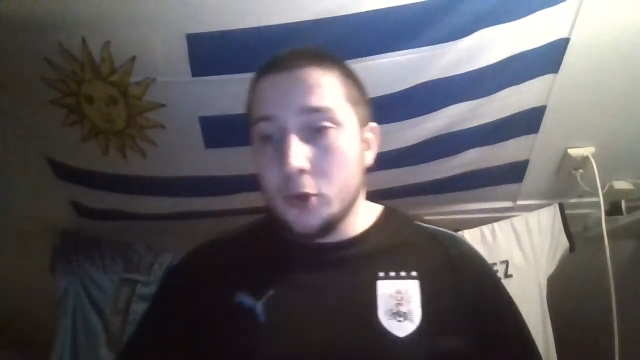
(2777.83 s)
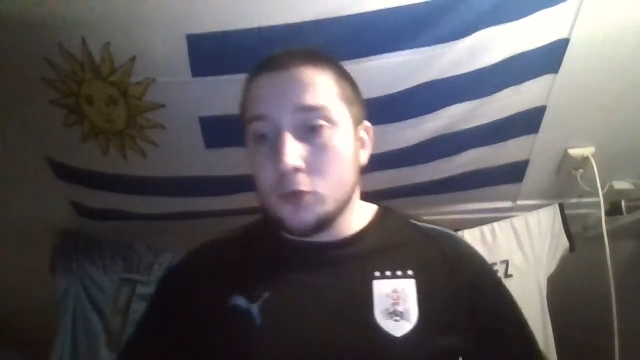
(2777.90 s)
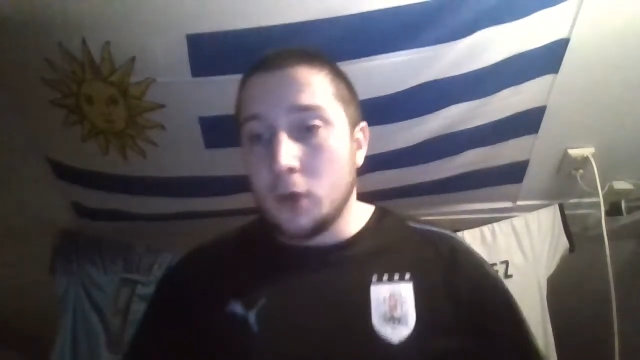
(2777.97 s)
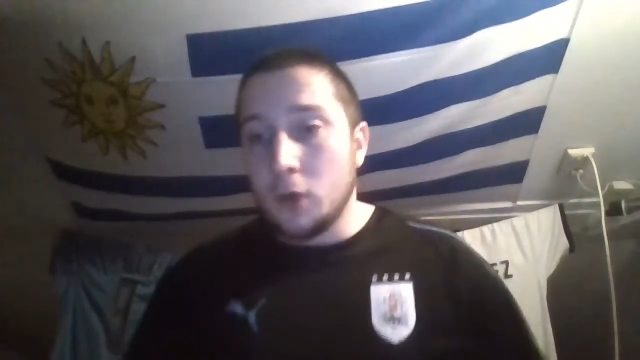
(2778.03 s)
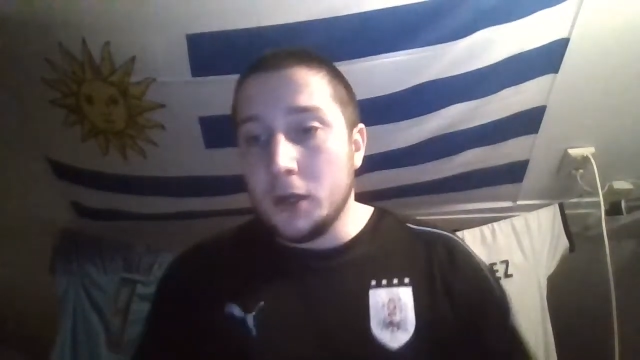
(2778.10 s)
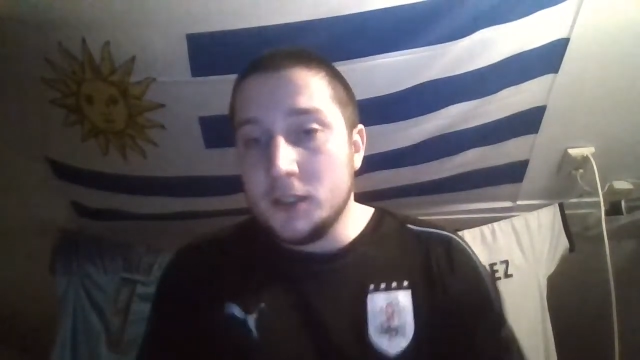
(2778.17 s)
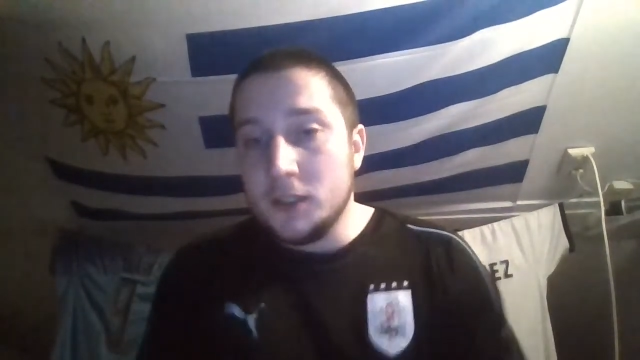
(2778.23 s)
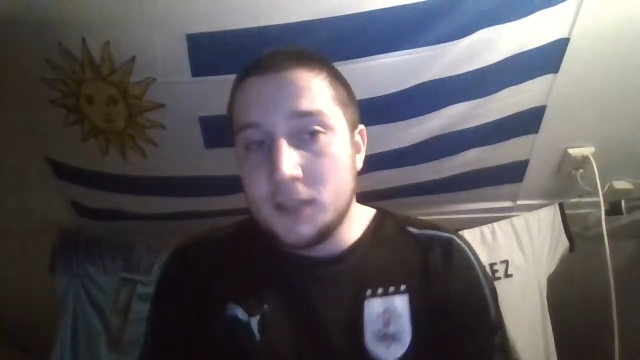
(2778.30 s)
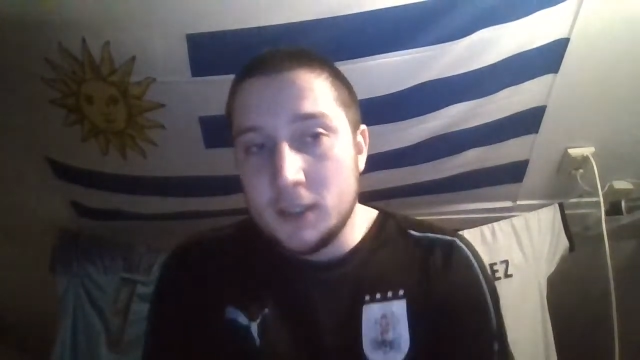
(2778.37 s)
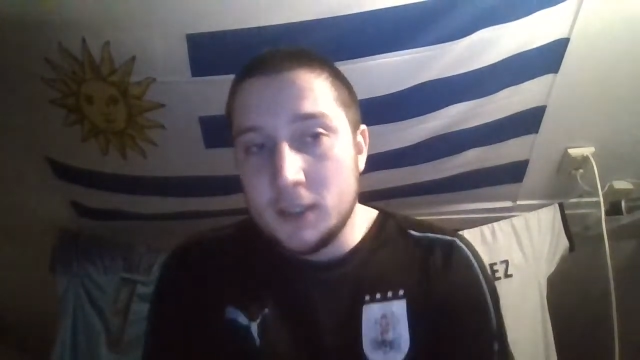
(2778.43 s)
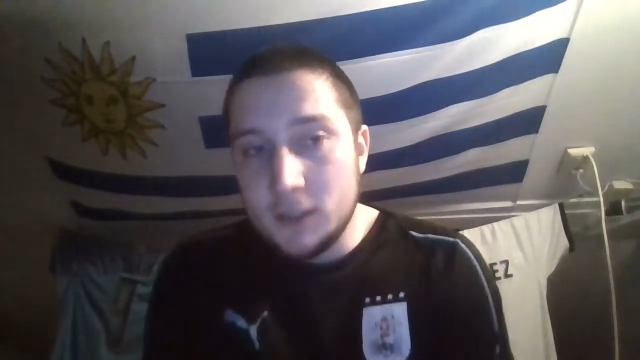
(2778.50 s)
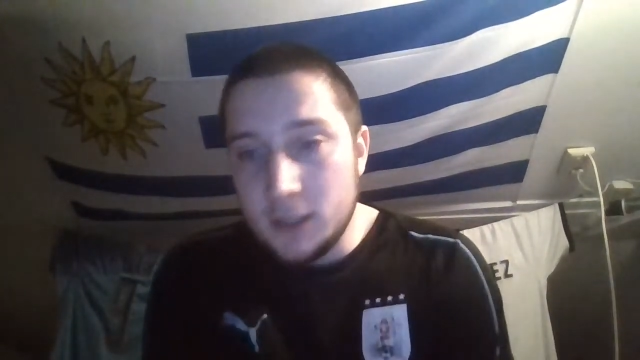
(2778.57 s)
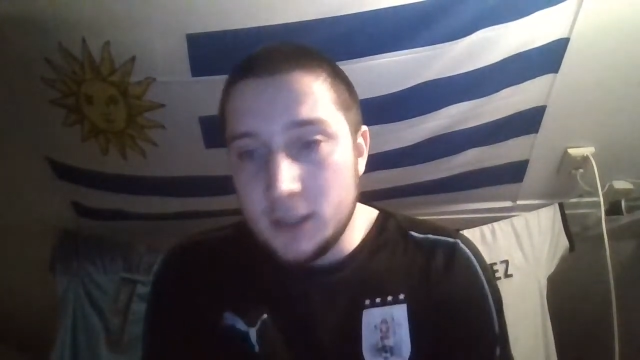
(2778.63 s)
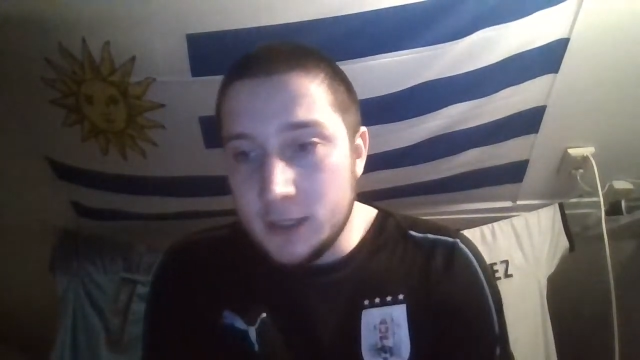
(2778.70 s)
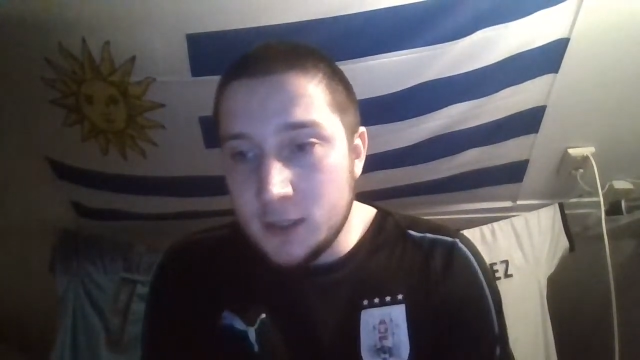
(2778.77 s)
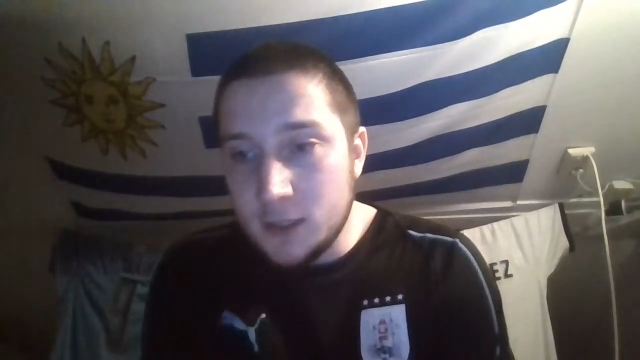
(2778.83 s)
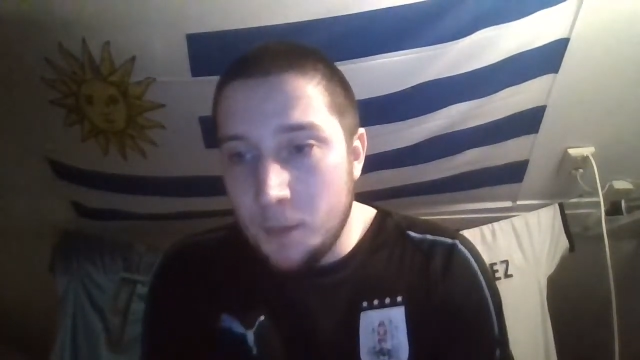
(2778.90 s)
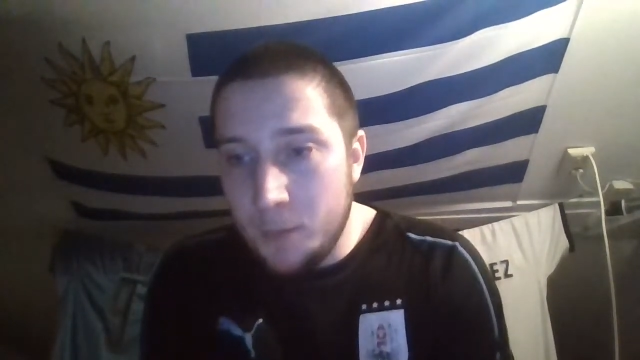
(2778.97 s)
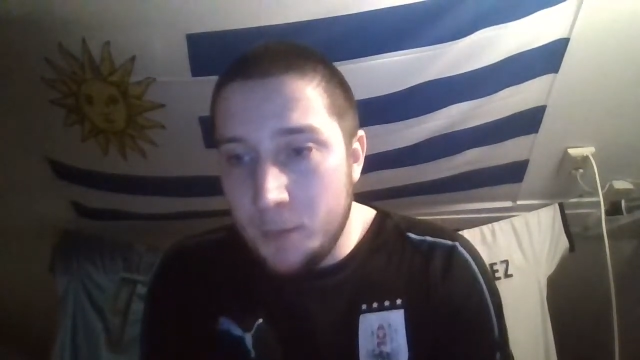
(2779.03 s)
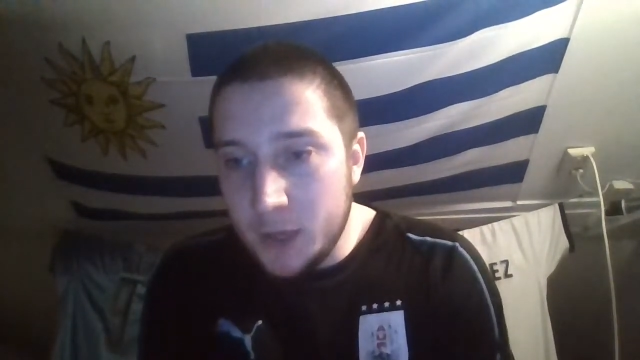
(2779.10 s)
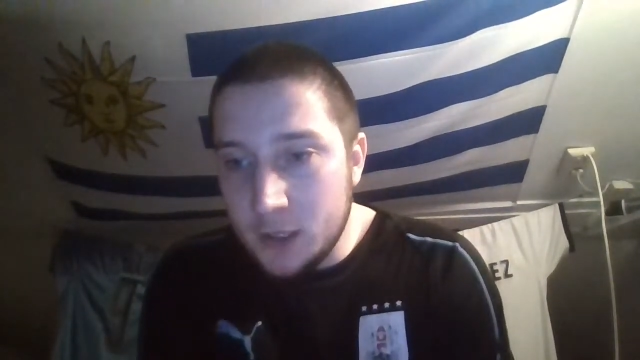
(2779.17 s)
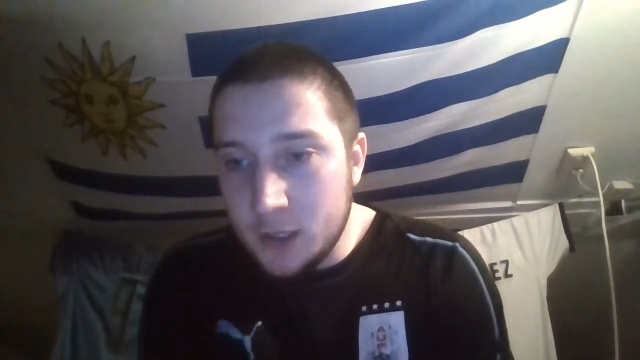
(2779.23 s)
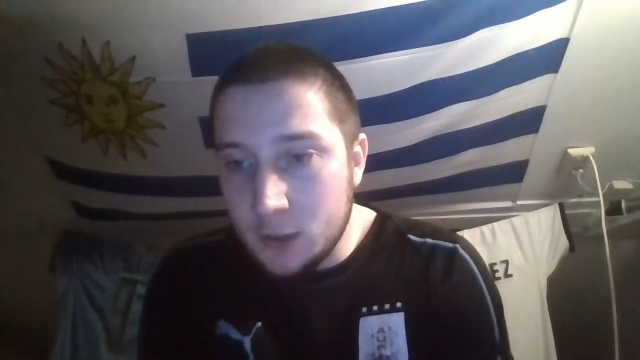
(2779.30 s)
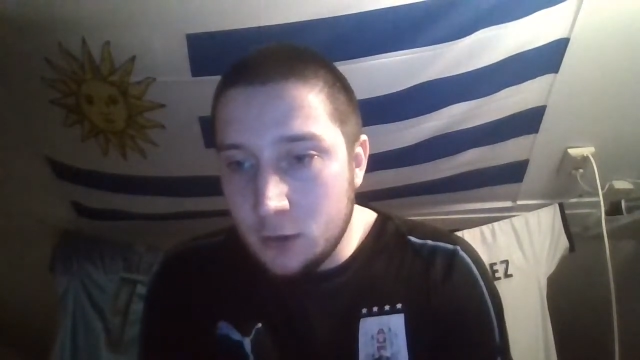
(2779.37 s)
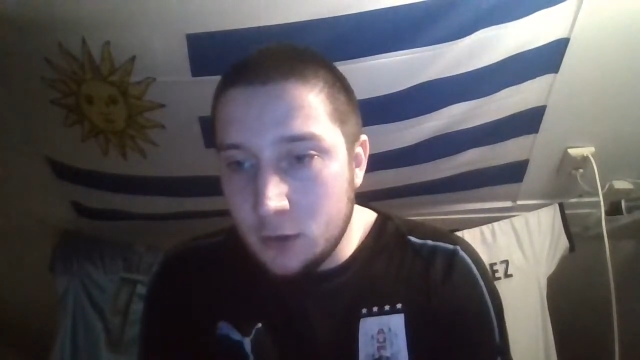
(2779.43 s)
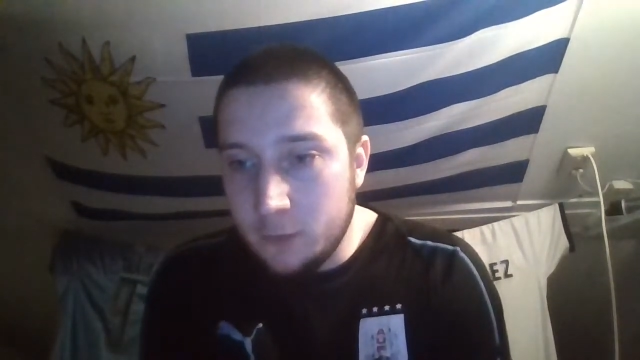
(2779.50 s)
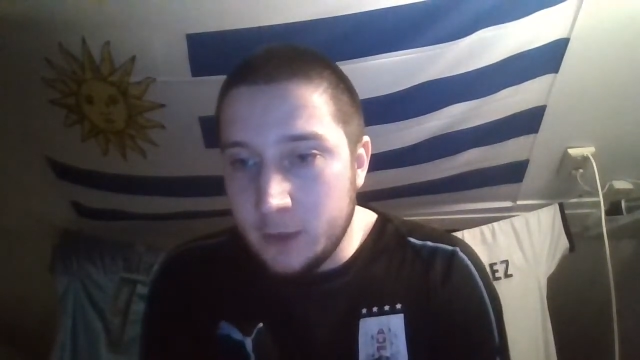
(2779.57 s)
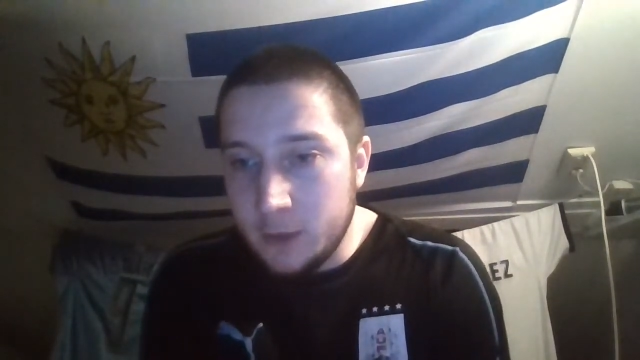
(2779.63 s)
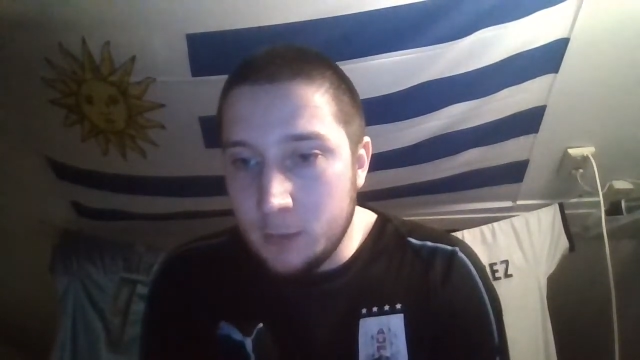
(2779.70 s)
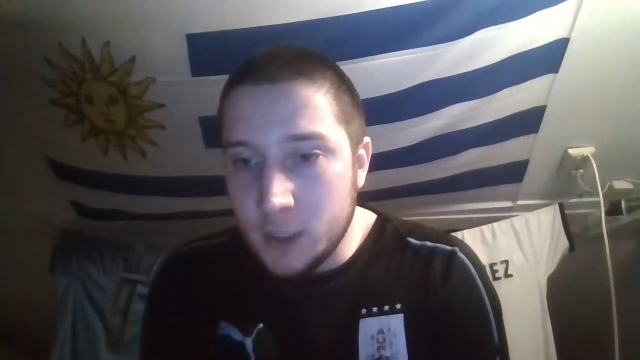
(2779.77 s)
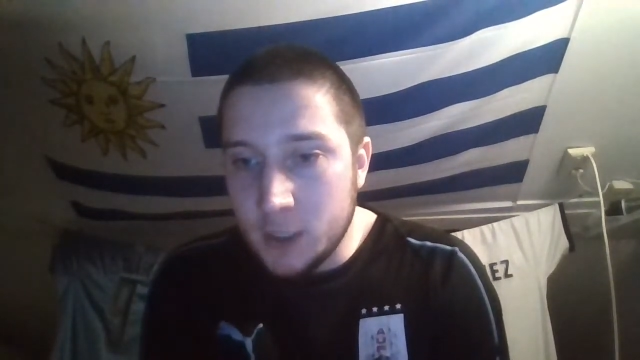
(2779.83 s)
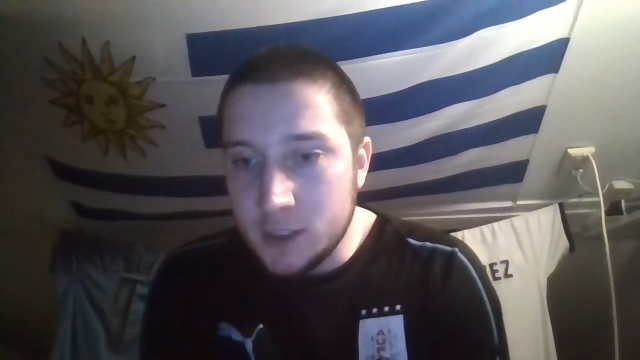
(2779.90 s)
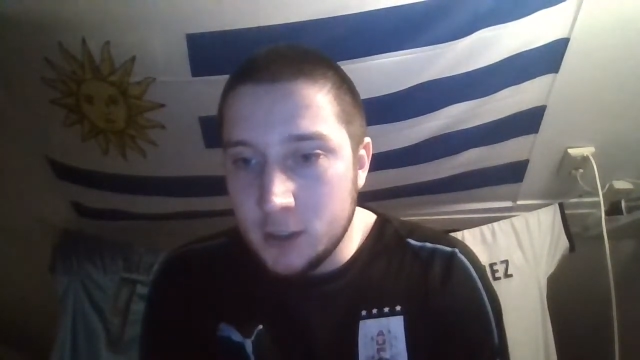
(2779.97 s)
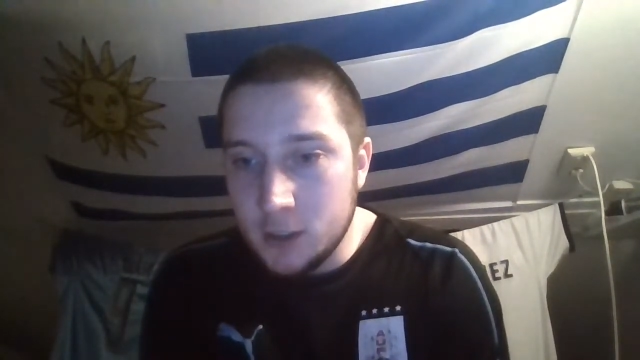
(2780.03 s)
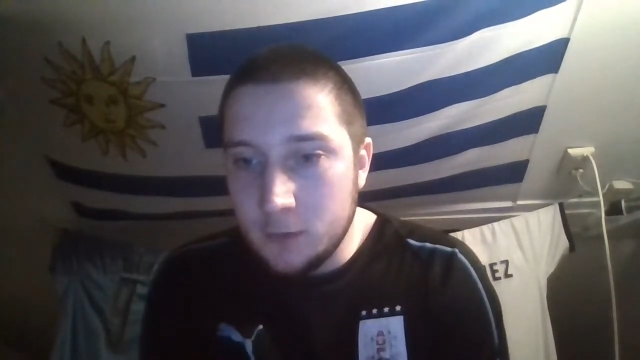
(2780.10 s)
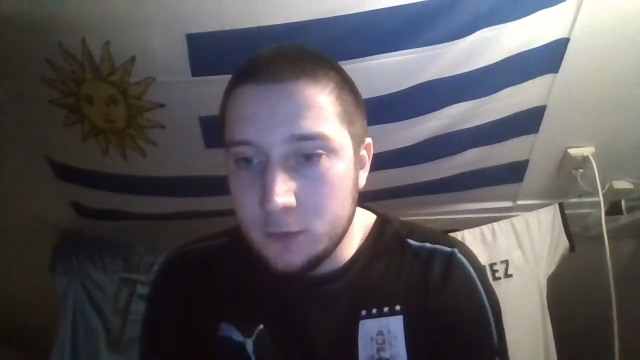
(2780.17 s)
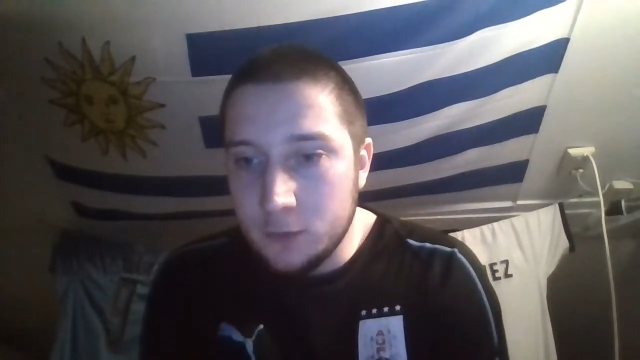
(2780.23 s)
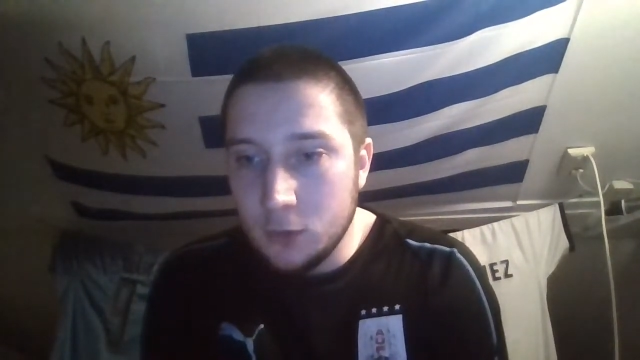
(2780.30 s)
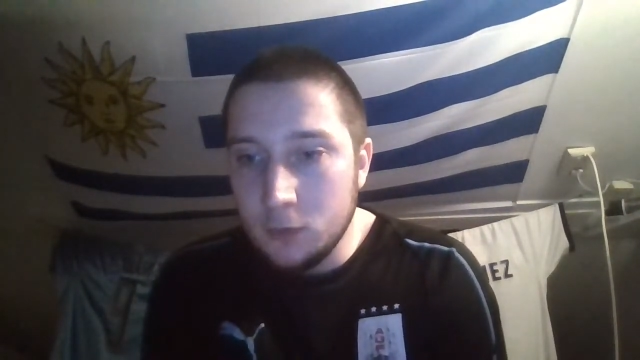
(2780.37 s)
Roddy says, as a Peñarol fan myself,